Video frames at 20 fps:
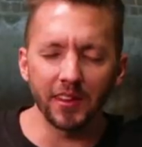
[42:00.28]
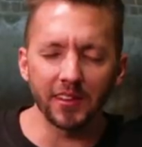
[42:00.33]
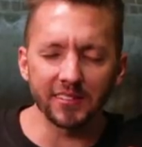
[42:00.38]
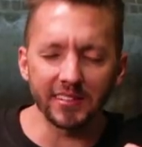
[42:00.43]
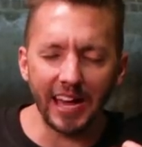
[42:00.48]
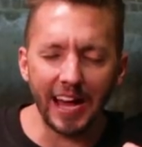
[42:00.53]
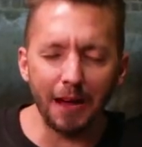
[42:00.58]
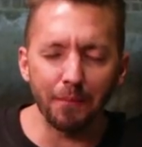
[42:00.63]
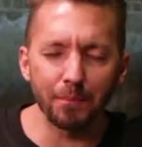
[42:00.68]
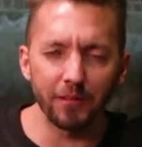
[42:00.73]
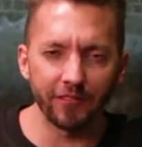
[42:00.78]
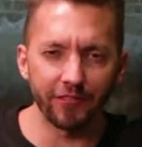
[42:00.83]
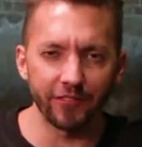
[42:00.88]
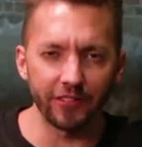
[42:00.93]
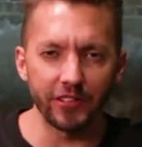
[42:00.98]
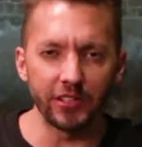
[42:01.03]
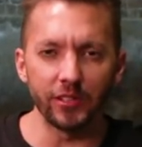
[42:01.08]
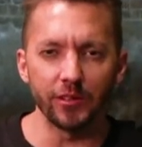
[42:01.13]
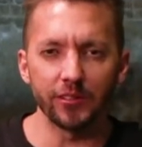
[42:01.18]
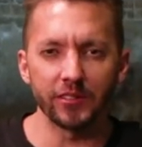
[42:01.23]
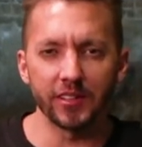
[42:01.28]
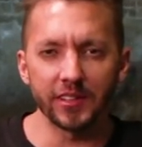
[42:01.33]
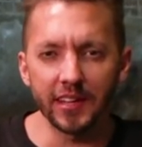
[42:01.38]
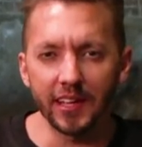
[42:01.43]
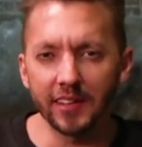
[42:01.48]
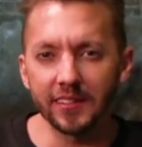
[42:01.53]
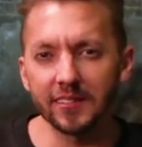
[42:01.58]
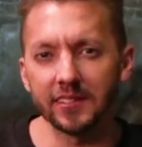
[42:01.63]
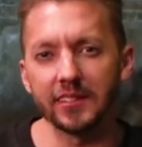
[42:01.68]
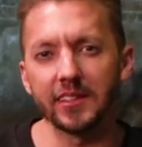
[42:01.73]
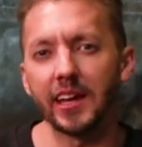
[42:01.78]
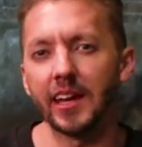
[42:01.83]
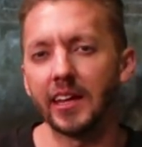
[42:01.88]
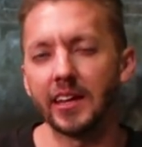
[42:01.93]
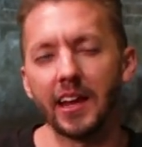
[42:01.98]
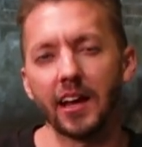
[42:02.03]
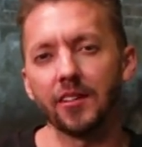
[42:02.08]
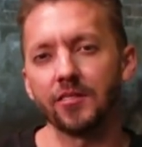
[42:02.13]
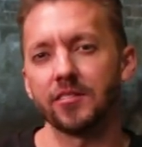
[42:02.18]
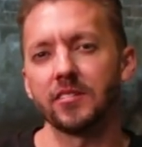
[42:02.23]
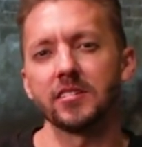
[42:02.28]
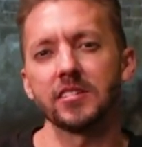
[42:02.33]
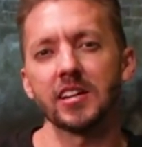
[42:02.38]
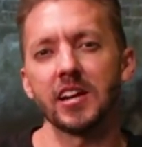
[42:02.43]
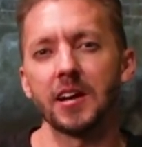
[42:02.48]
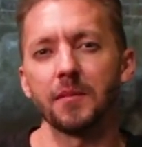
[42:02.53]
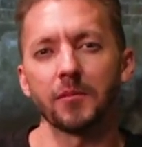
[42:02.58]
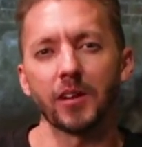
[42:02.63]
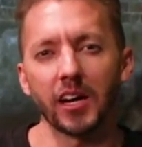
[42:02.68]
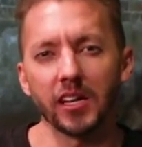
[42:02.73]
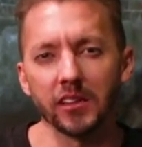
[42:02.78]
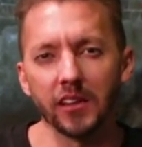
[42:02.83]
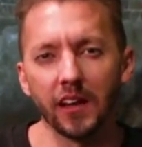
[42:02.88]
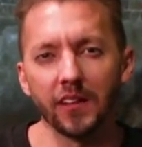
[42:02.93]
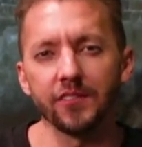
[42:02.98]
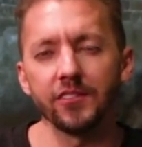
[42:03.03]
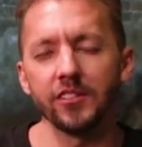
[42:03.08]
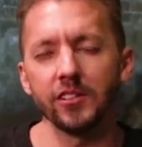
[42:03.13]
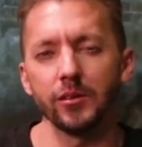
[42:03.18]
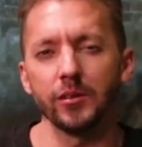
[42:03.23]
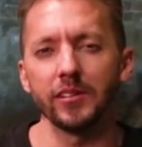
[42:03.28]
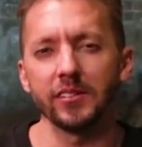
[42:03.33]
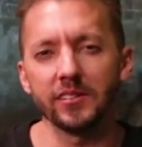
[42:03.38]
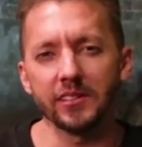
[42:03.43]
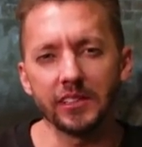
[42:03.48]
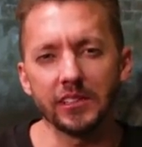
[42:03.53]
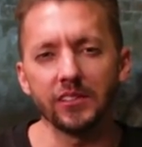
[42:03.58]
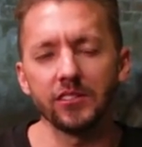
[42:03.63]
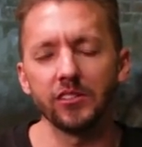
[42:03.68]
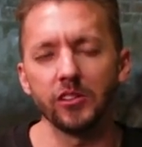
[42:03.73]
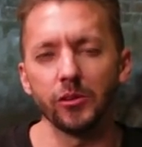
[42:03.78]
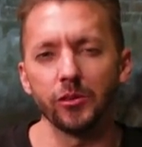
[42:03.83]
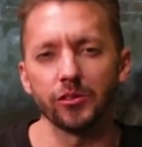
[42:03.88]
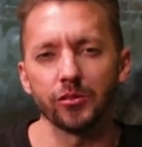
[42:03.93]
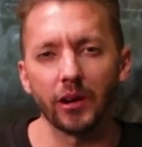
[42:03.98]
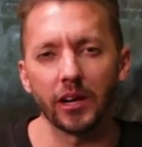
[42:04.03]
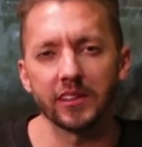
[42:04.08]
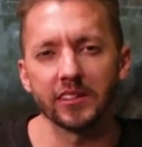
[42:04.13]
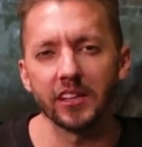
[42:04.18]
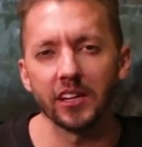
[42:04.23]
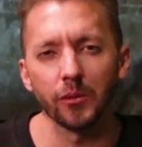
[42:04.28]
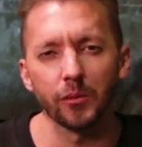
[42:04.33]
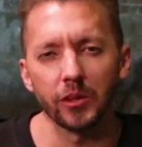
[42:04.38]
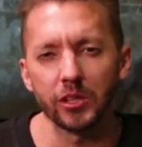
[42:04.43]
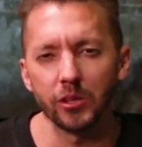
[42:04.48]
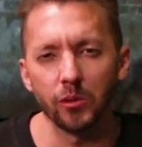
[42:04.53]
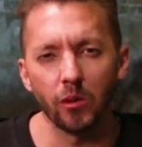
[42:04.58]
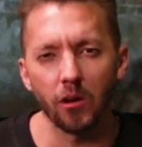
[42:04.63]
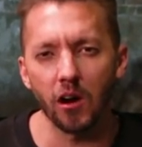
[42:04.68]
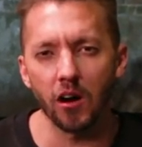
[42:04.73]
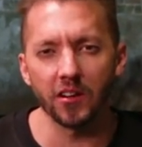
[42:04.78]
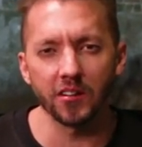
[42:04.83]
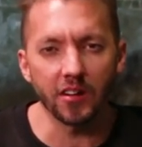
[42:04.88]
that's happened for you, today's the day and now's the time. God loves you, he sees you, he's right there where you are,